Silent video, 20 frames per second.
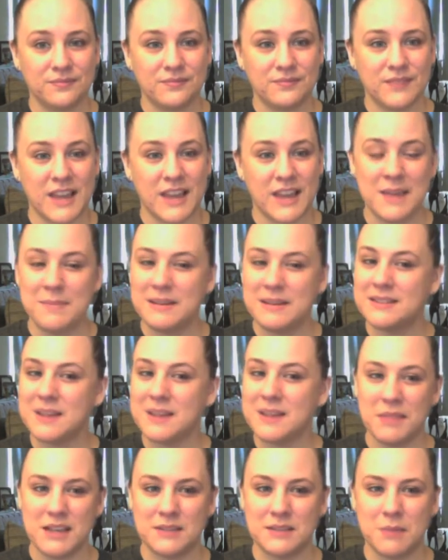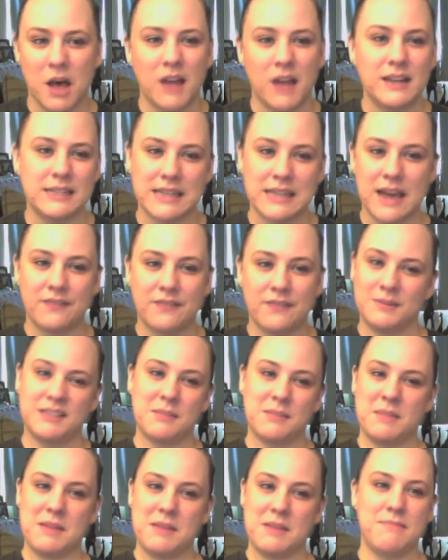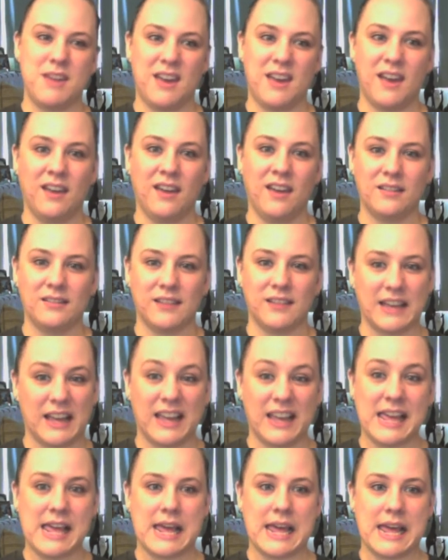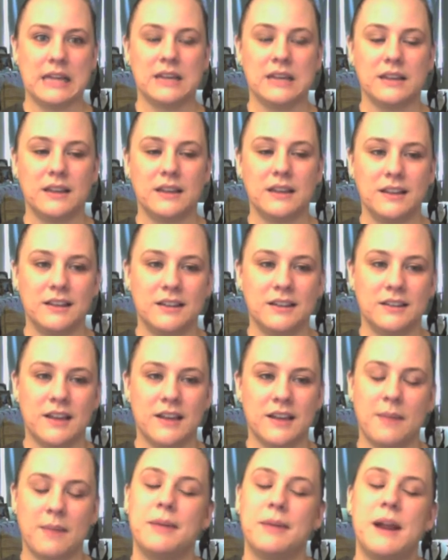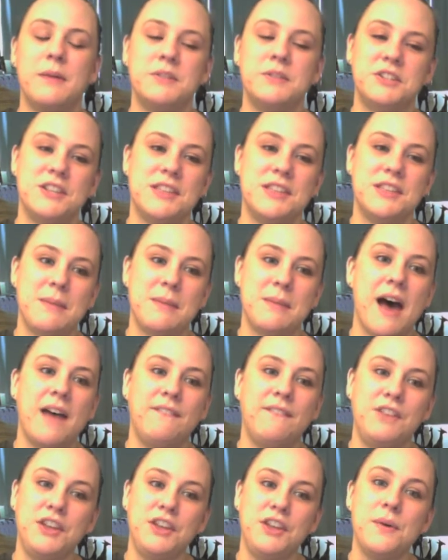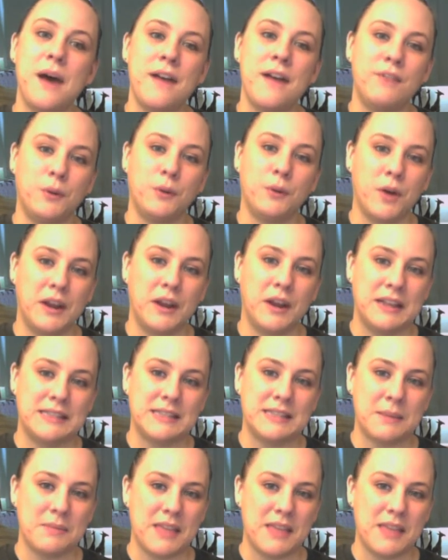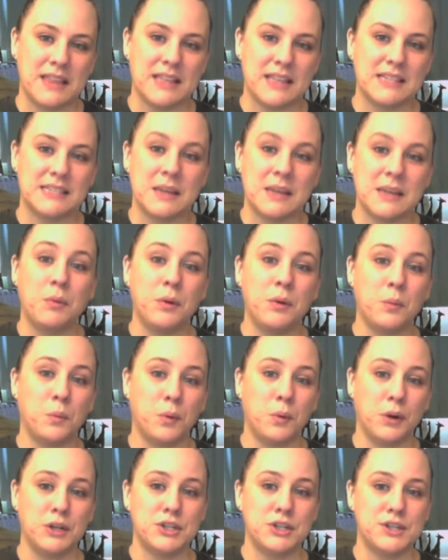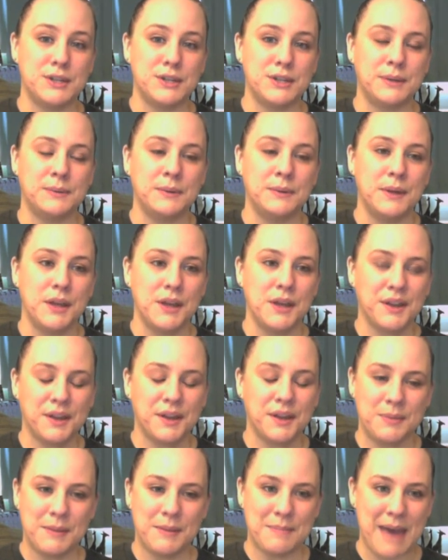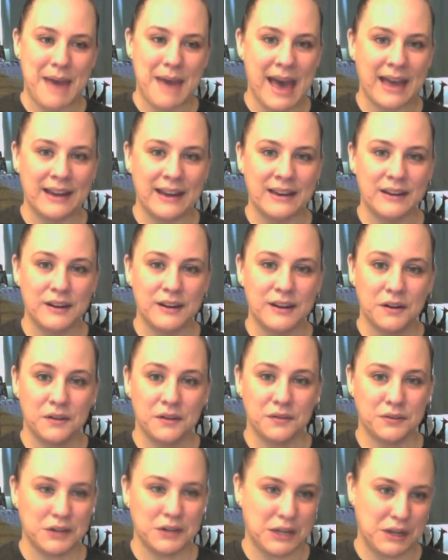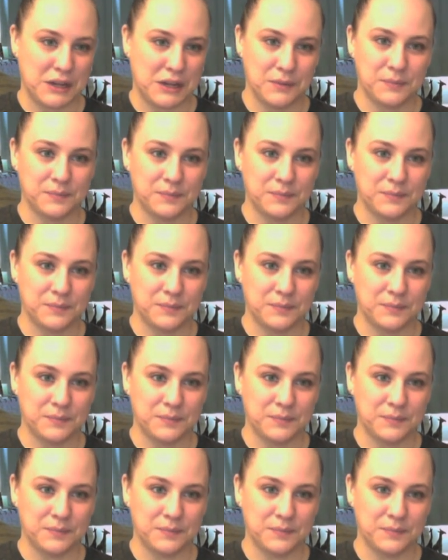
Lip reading: It can be something small. It doesn't have to be something big, like a king. Okay? But I want you to think about, have you ever wanted something that someone warned you could be bad for you?